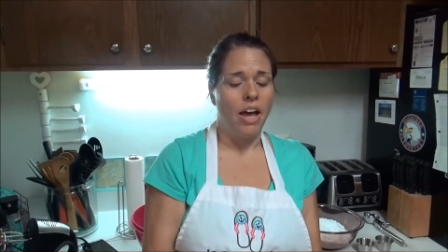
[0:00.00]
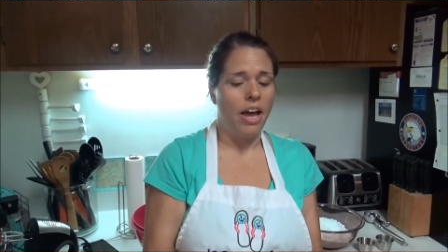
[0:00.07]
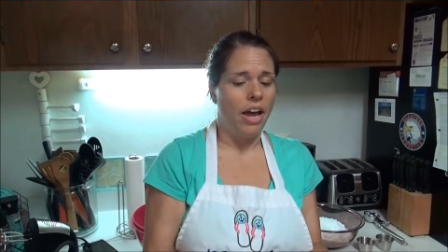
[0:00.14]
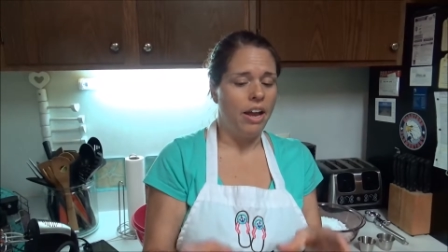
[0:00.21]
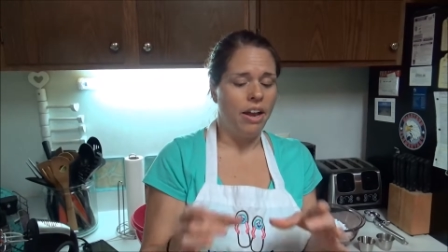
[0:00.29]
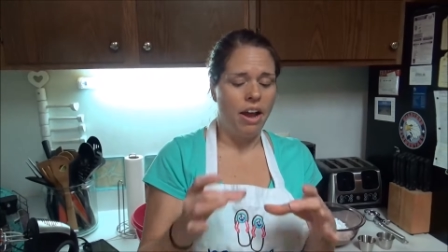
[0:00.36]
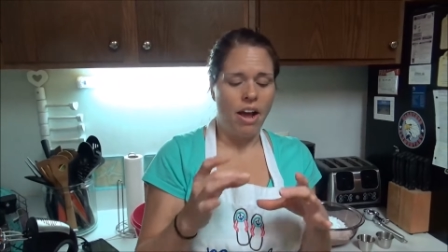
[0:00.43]

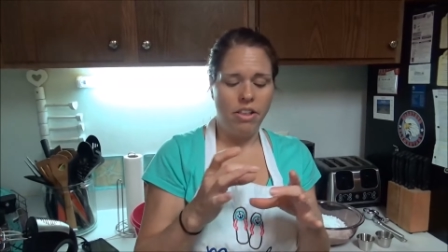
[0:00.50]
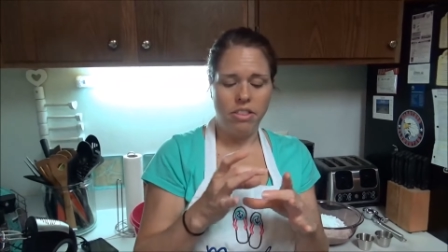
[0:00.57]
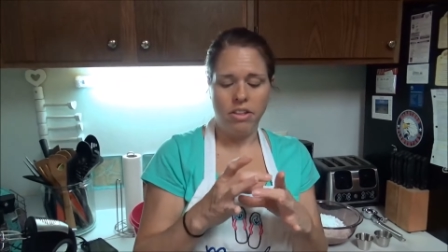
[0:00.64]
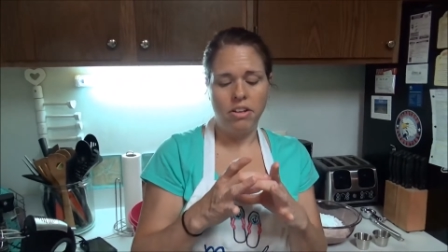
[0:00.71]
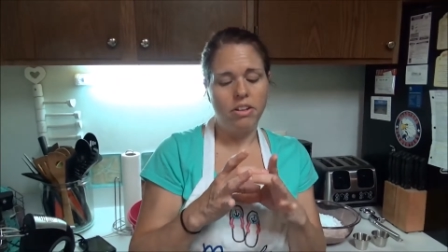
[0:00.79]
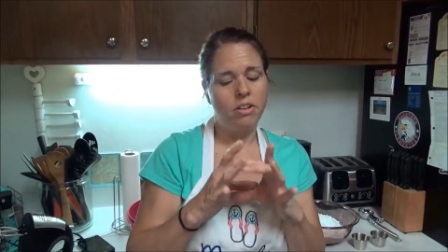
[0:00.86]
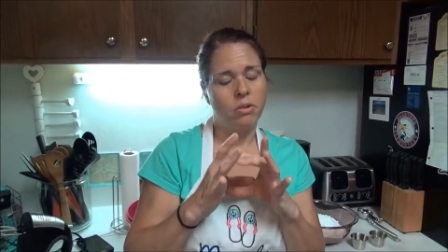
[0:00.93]
and not
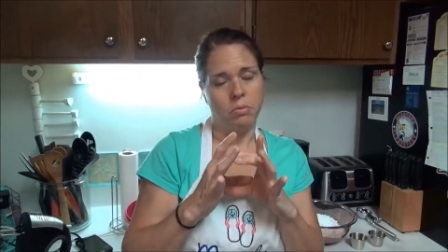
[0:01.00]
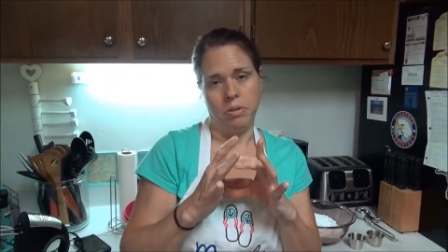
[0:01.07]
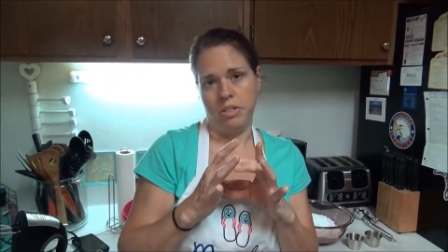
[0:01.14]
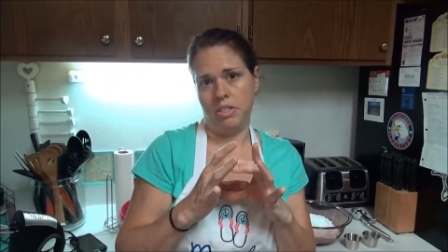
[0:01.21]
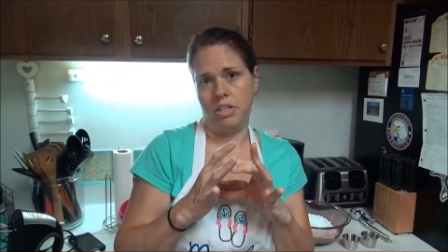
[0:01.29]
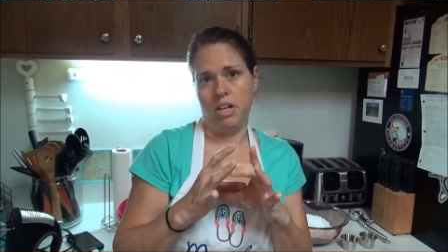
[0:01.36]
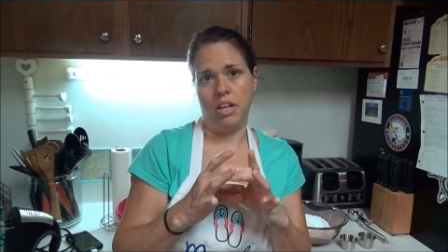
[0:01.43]
the little
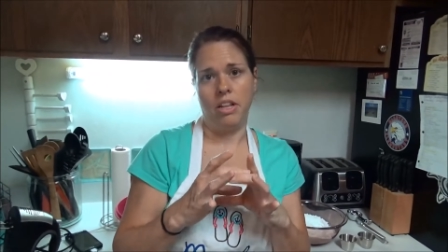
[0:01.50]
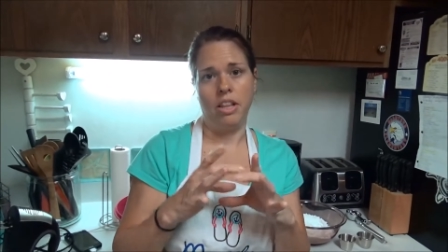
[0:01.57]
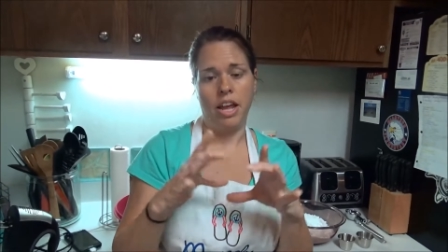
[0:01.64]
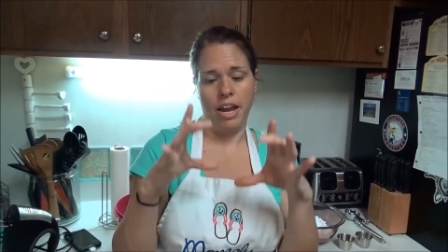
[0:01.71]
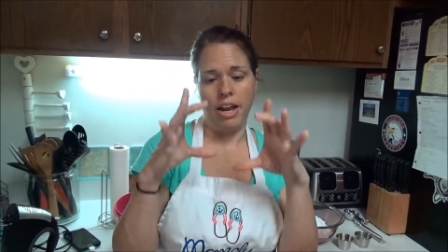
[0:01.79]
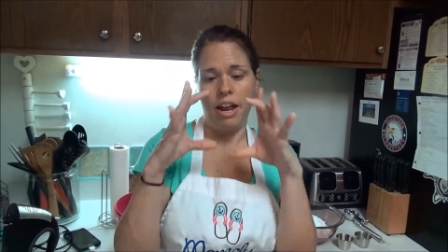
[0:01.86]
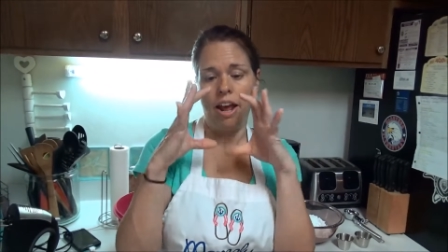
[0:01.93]
ones.
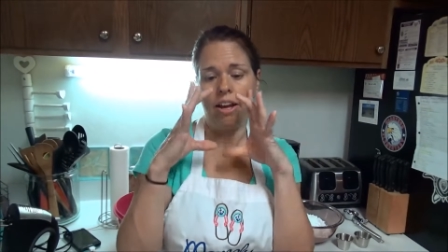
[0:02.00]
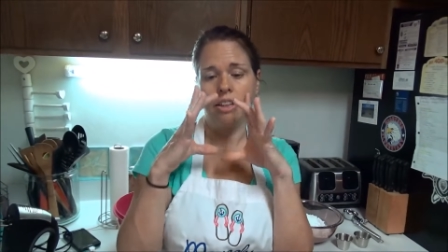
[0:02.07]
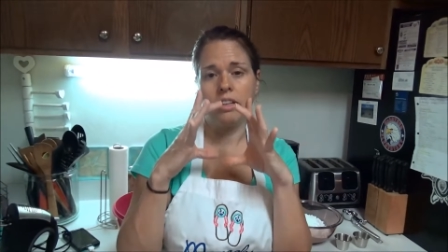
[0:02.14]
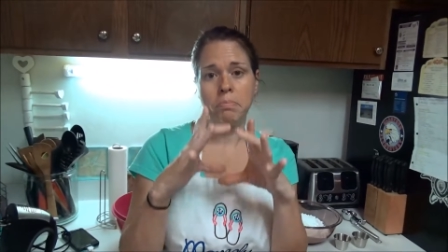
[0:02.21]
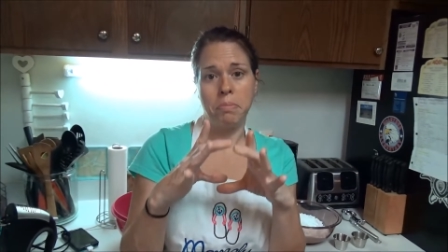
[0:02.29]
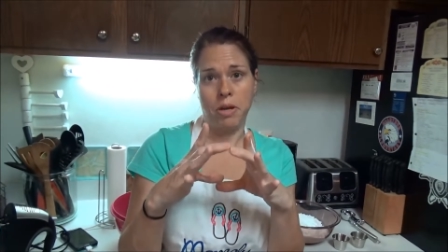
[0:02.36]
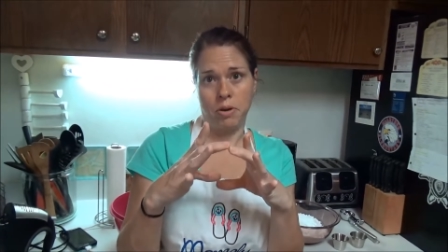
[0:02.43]
They like
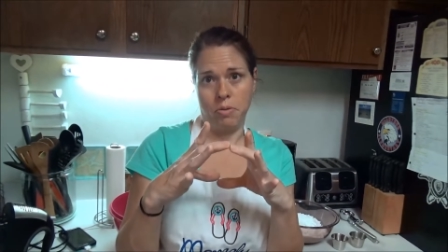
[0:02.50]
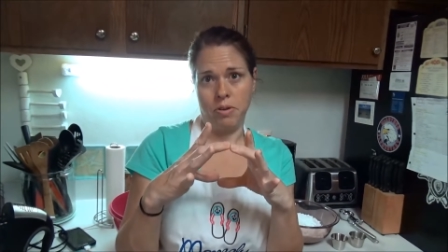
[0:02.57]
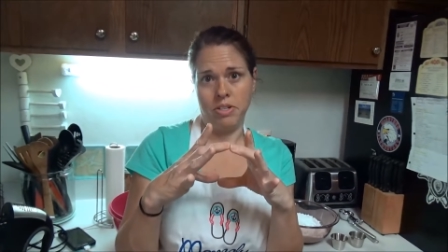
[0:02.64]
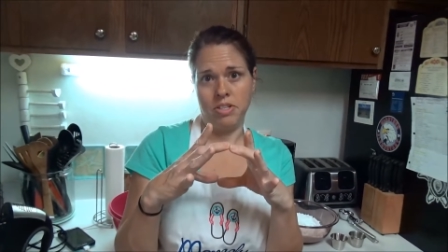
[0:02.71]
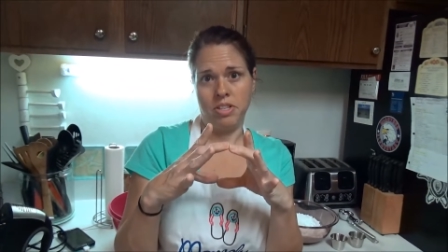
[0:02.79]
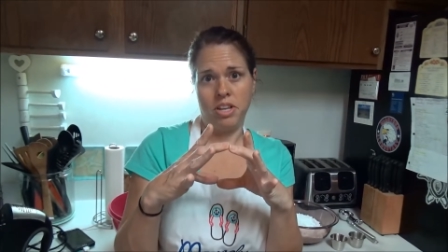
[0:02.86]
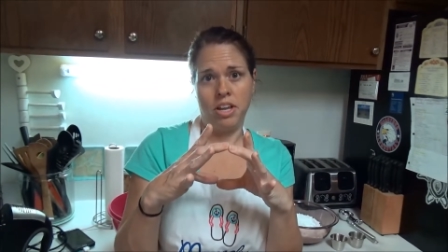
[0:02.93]
the big
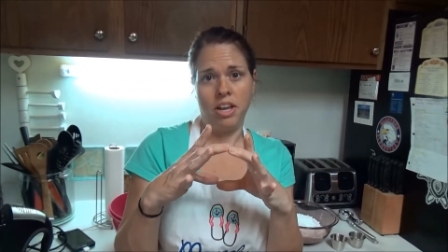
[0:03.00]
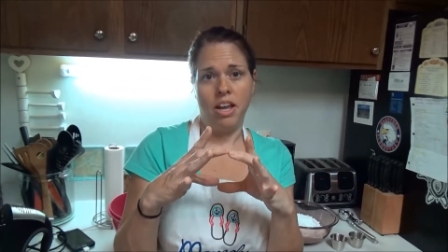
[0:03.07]
ones.